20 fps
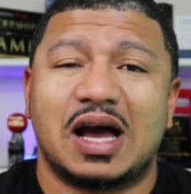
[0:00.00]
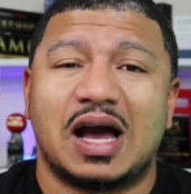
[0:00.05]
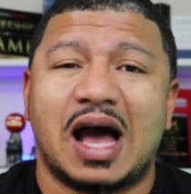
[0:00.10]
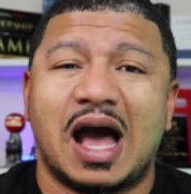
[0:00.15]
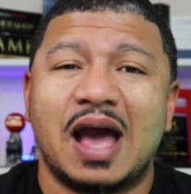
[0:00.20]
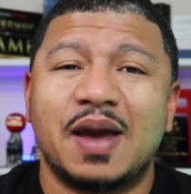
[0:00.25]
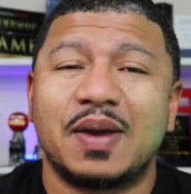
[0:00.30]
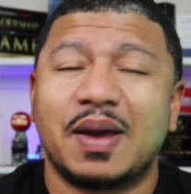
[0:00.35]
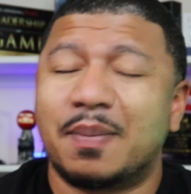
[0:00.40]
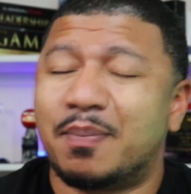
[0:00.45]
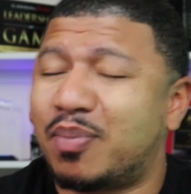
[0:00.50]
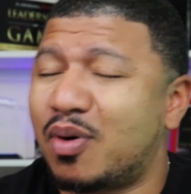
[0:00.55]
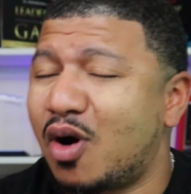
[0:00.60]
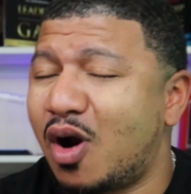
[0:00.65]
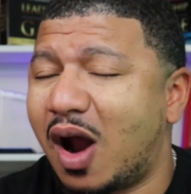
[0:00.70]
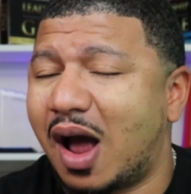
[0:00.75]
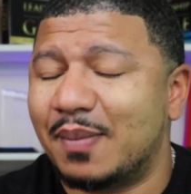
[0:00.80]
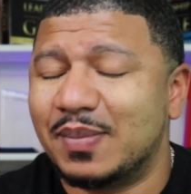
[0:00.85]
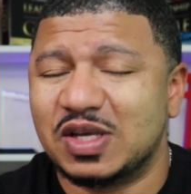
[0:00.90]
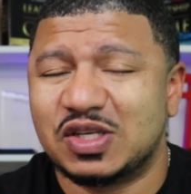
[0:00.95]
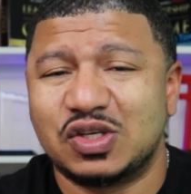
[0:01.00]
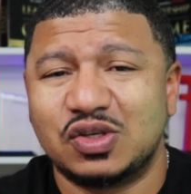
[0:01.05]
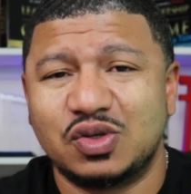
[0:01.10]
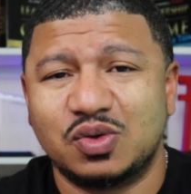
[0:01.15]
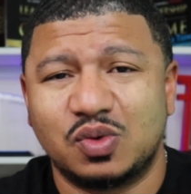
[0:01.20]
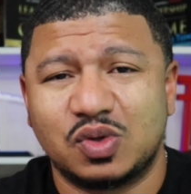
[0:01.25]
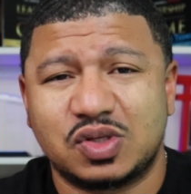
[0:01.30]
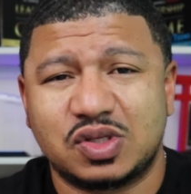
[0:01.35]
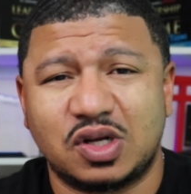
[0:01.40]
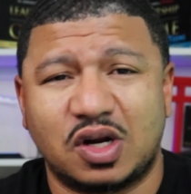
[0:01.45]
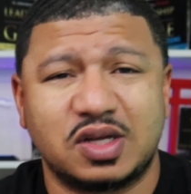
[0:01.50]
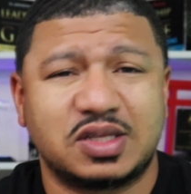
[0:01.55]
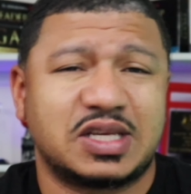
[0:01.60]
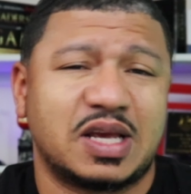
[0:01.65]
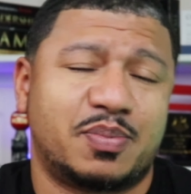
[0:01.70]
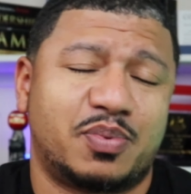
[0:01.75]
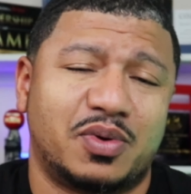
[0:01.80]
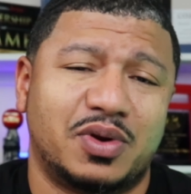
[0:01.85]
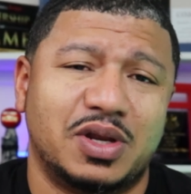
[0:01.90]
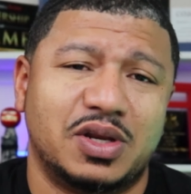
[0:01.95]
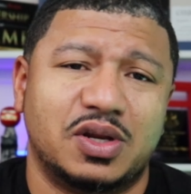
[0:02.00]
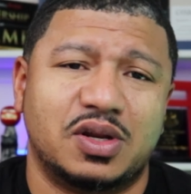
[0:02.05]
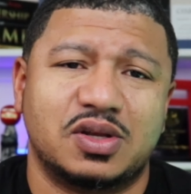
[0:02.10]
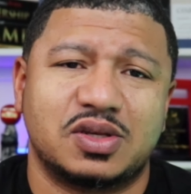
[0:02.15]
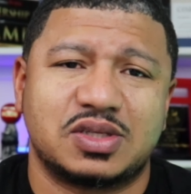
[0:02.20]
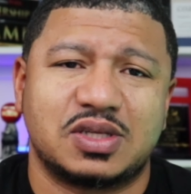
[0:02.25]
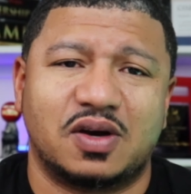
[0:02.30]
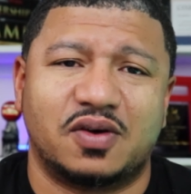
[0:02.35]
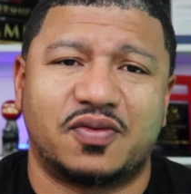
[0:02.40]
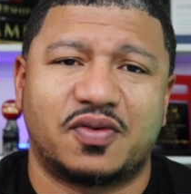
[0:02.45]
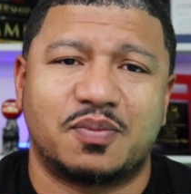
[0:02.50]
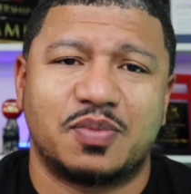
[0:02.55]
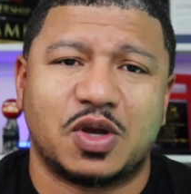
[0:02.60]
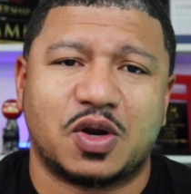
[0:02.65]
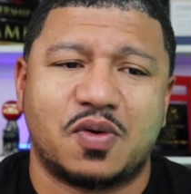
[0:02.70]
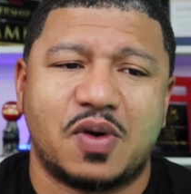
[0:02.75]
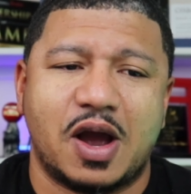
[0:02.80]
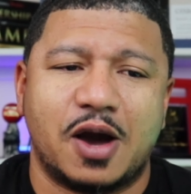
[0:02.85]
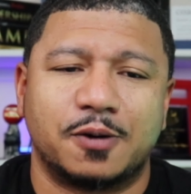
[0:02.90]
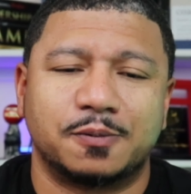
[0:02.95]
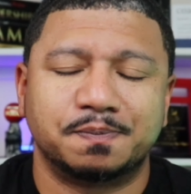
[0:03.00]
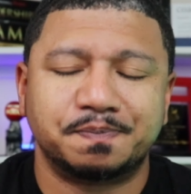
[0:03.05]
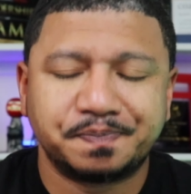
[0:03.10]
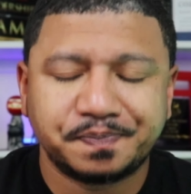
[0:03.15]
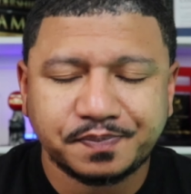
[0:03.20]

I promise you will start separating yourself from the crowd.